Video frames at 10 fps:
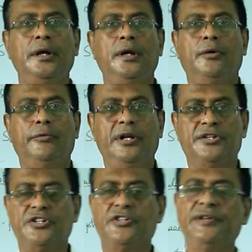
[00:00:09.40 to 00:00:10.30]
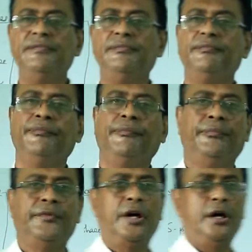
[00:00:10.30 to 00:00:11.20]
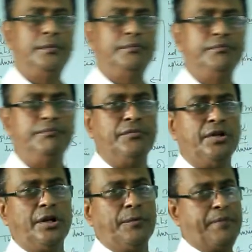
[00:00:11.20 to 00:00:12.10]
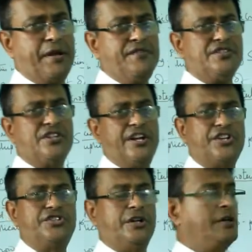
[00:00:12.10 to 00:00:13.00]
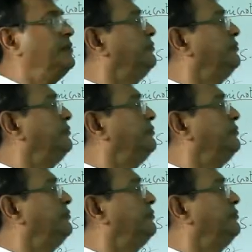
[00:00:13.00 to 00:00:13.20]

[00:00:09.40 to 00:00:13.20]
Well, children, the previous lecture